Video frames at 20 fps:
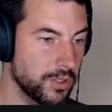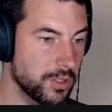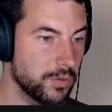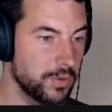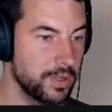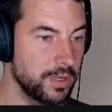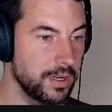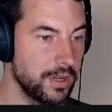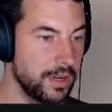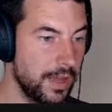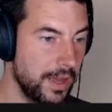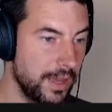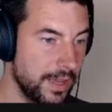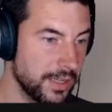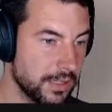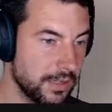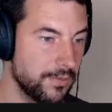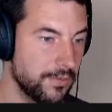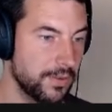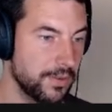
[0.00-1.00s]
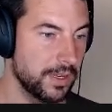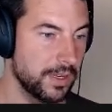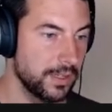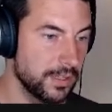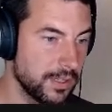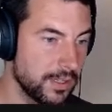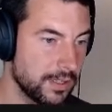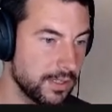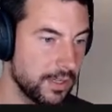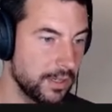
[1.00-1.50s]
is really nice. I think
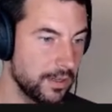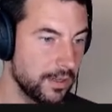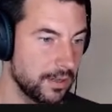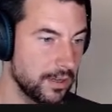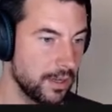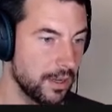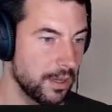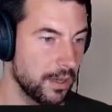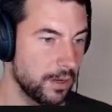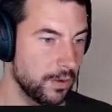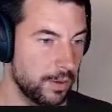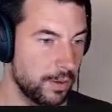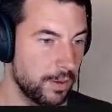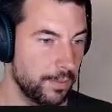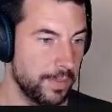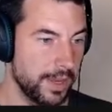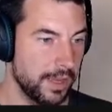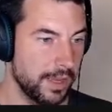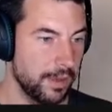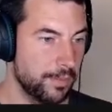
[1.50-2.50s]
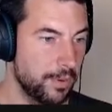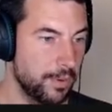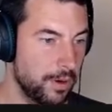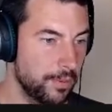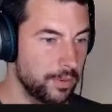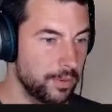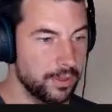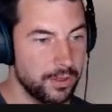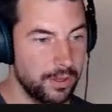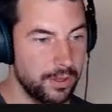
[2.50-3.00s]
this is the Rebecca
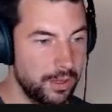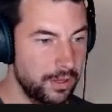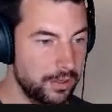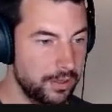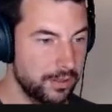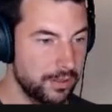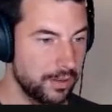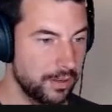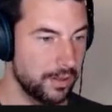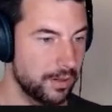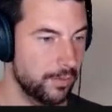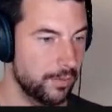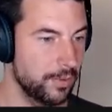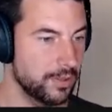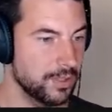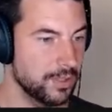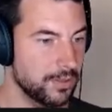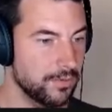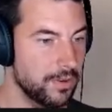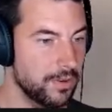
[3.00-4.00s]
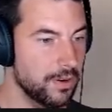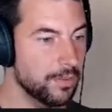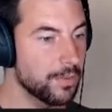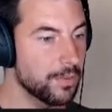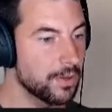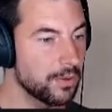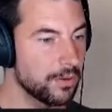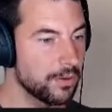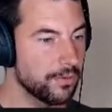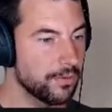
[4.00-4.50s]
purple color, which is very
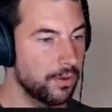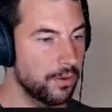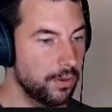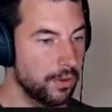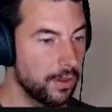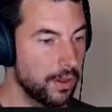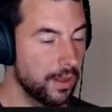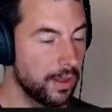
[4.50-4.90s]
beautiful.